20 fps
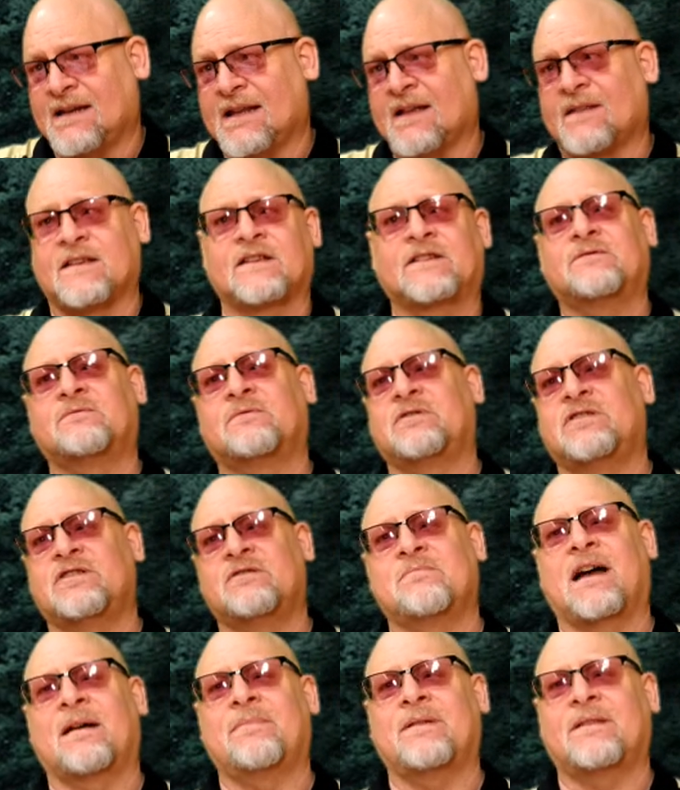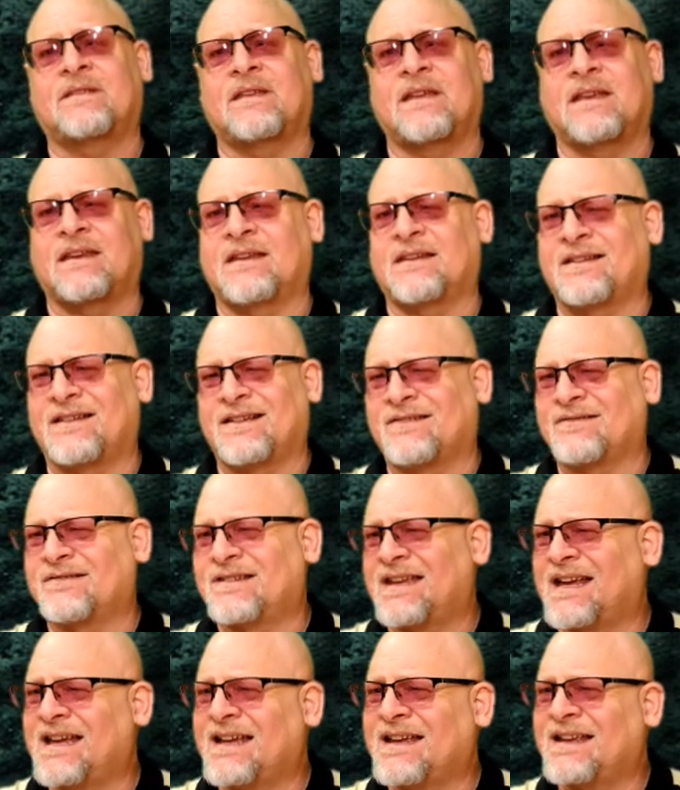Now this one you might be thinking,
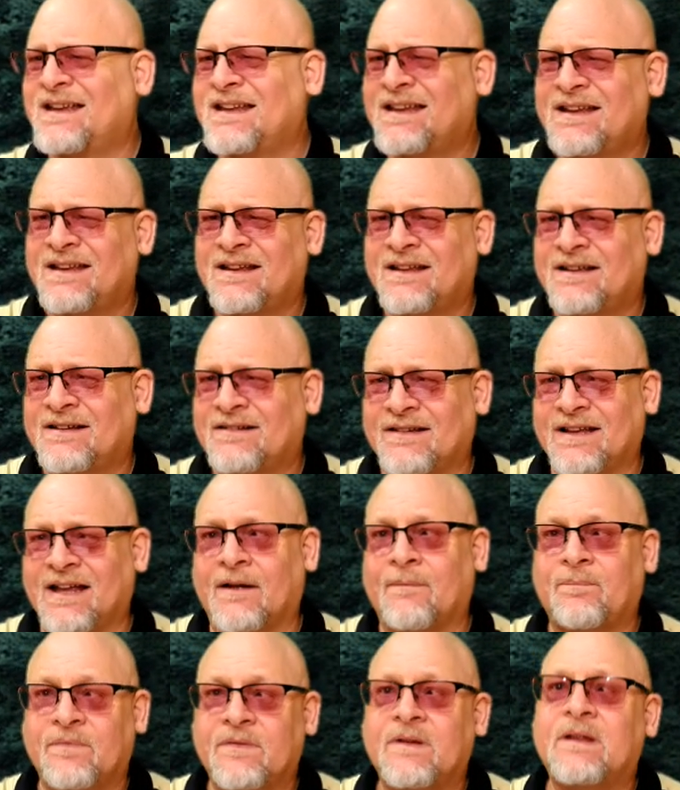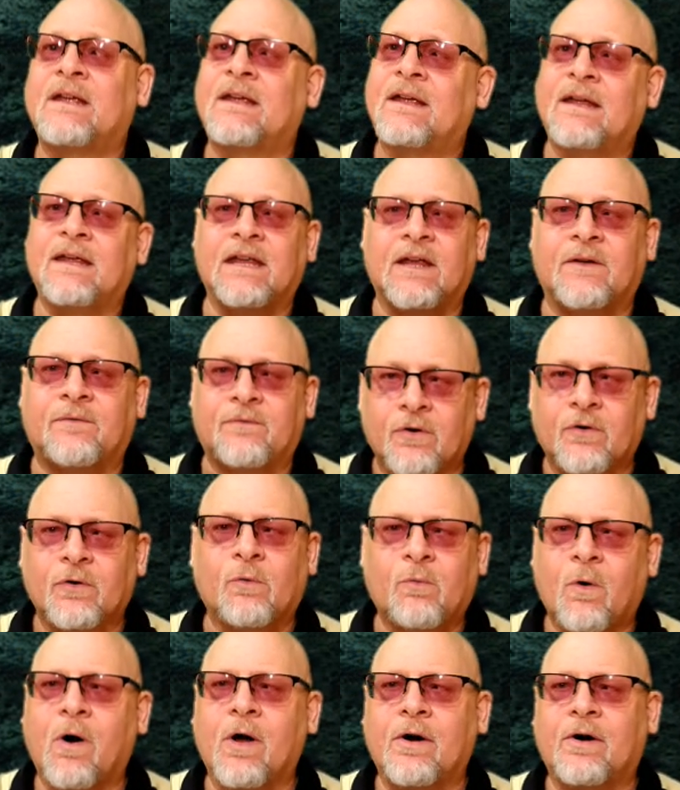okay, well, if you're
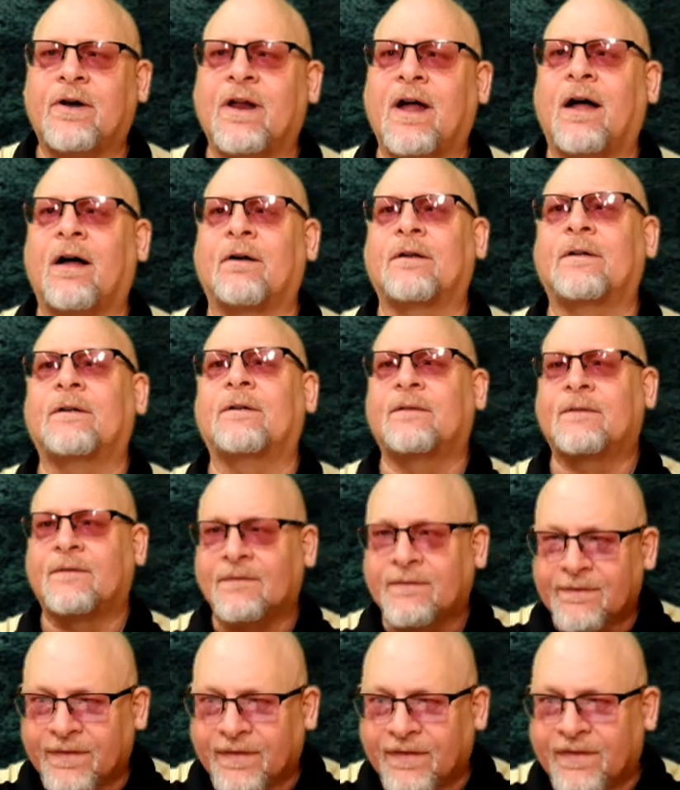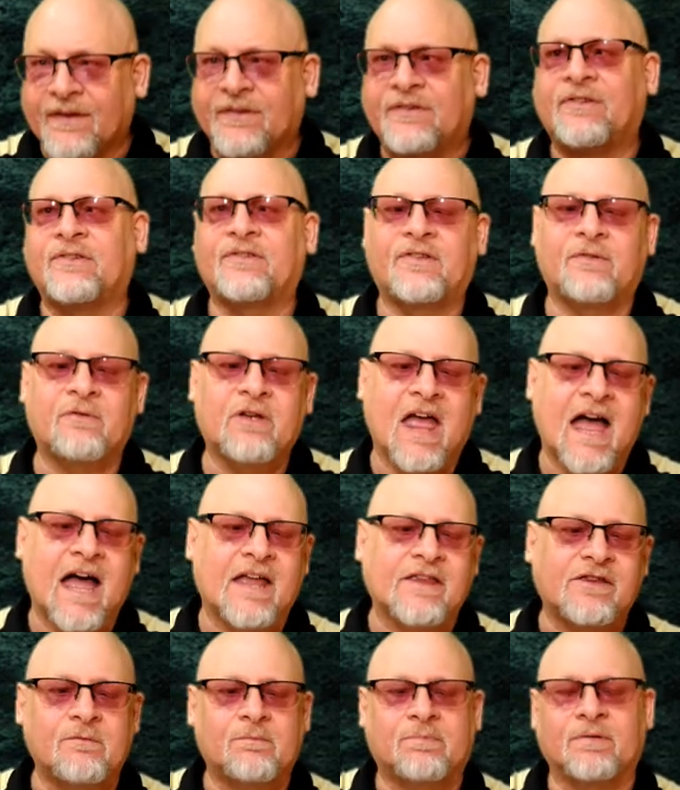the water dog, this is the
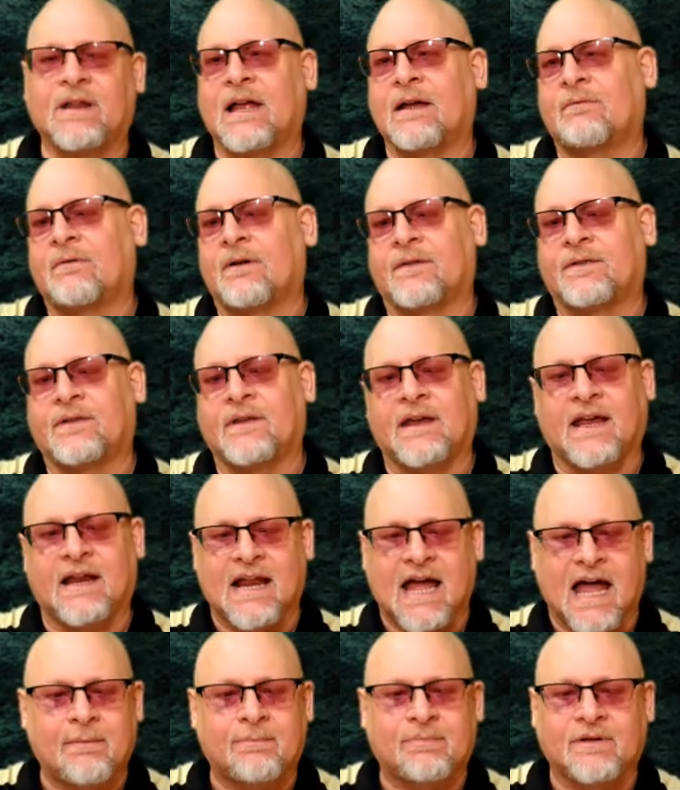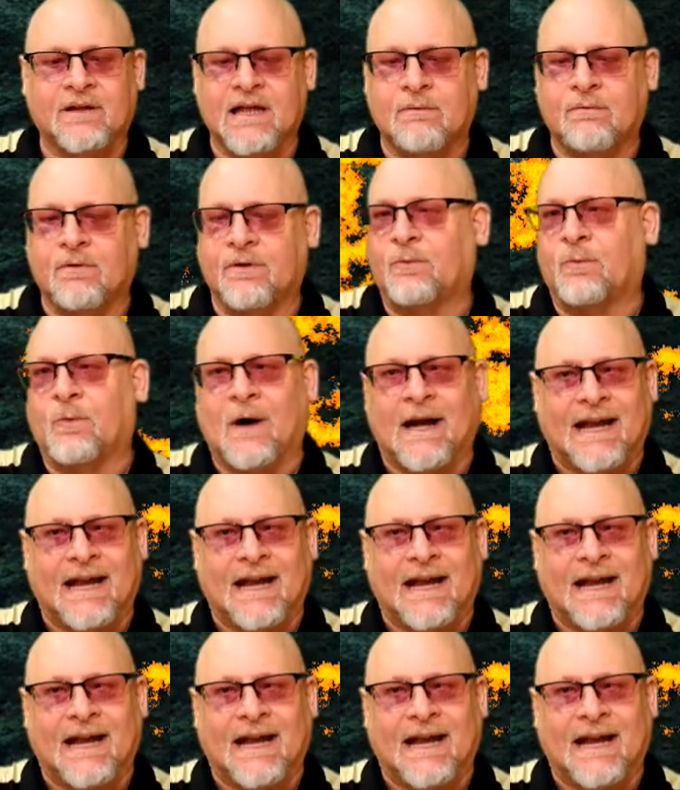guy you play with, and I play with